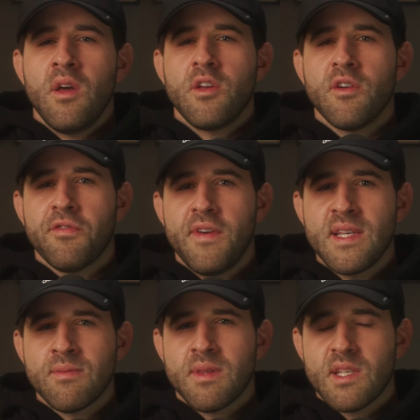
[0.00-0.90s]
you're
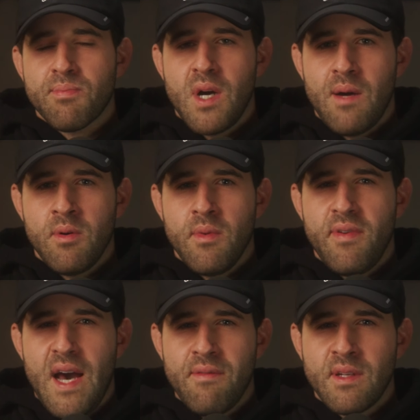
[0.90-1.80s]
faced with this problem of
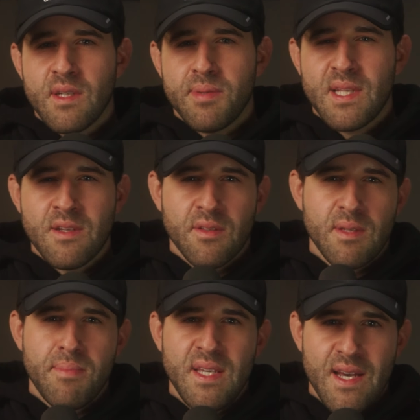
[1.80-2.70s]
having to potentially
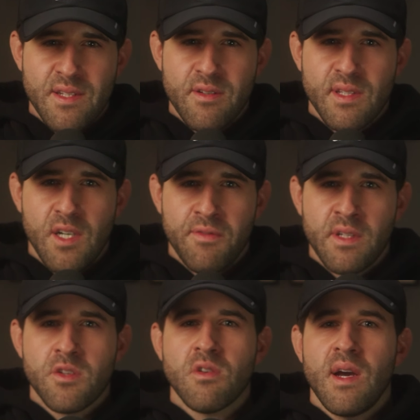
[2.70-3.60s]
BS yourself
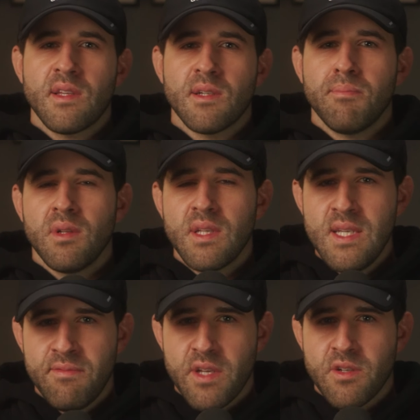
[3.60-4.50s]
into trying to
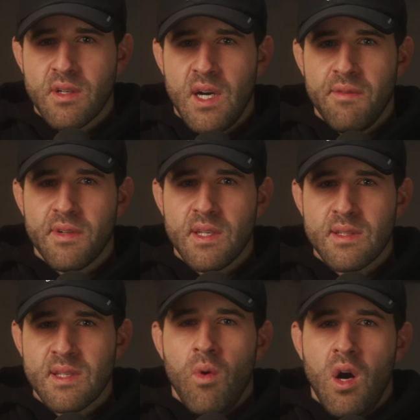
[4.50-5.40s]
believe that you're
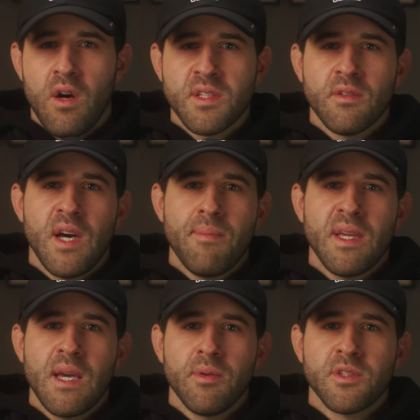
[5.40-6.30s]
confident while also not
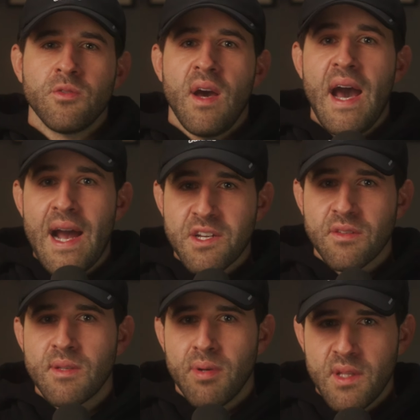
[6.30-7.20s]
being able to
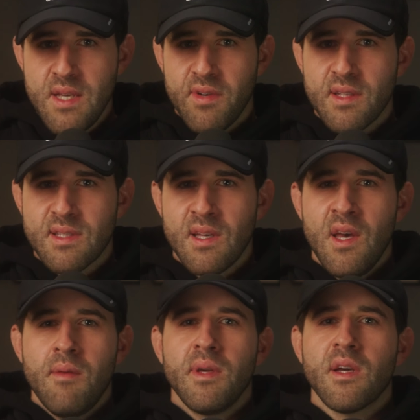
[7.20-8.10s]
actually believe it
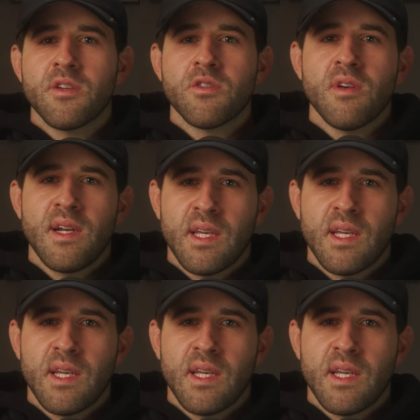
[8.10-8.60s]
because you're trying to